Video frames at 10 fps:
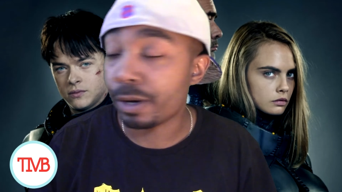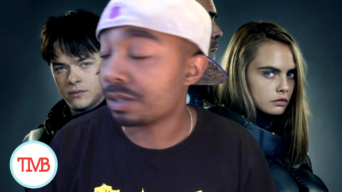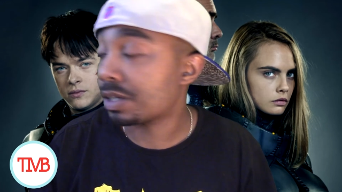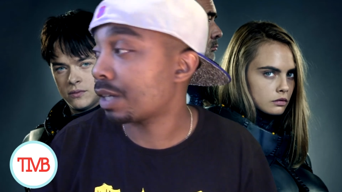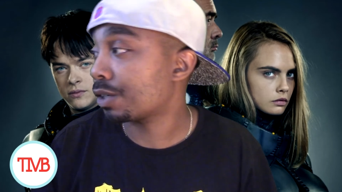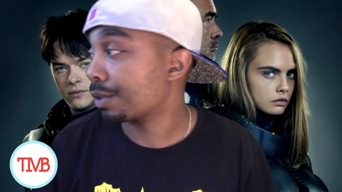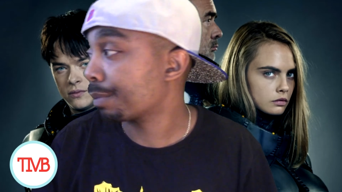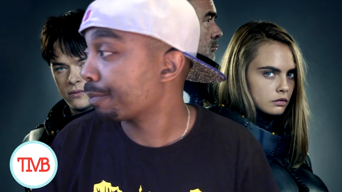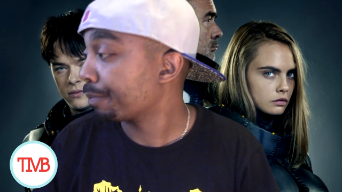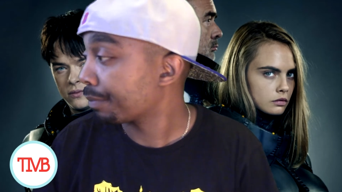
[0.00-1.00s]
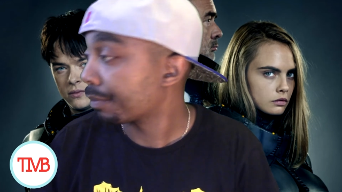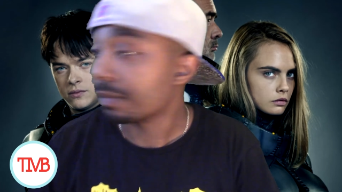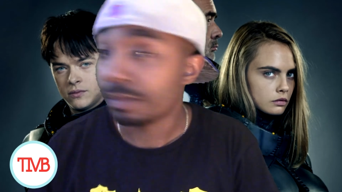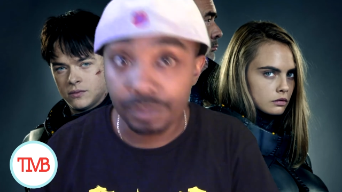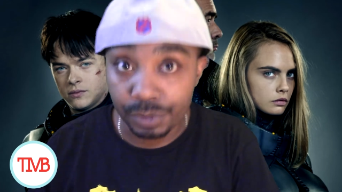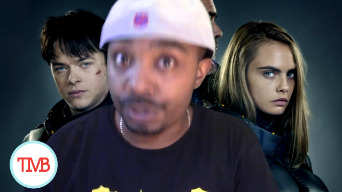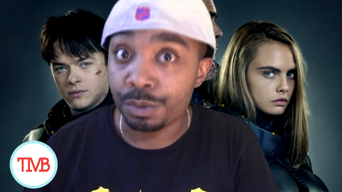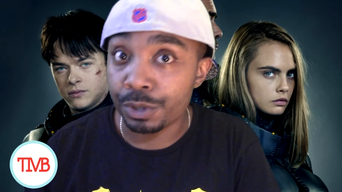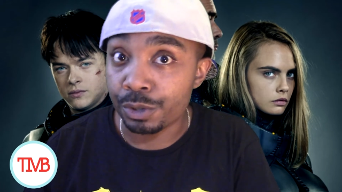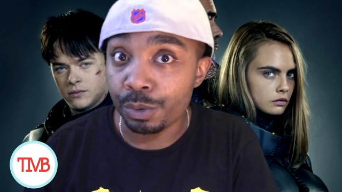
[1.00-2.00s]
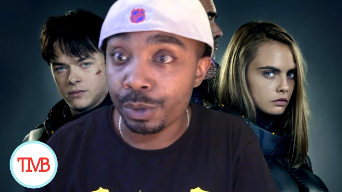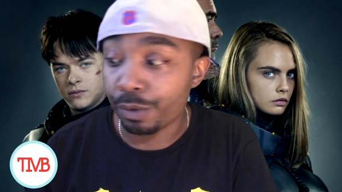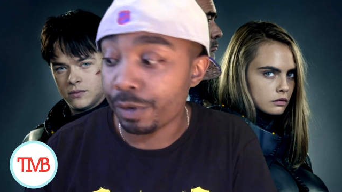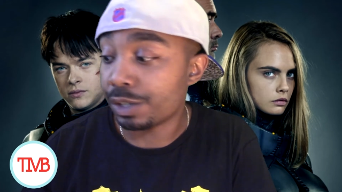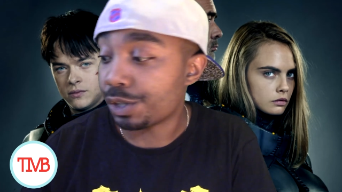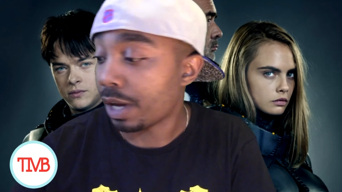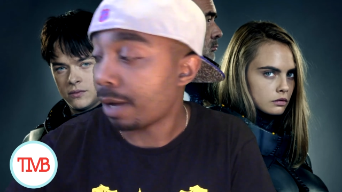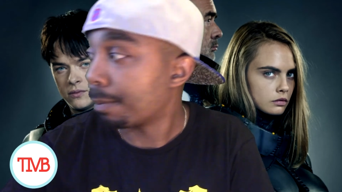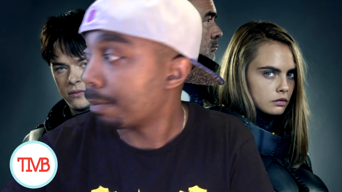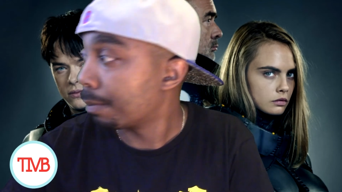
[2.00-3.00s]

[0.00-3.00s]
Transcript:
Speaker 1: our attention. This one's doing a great job.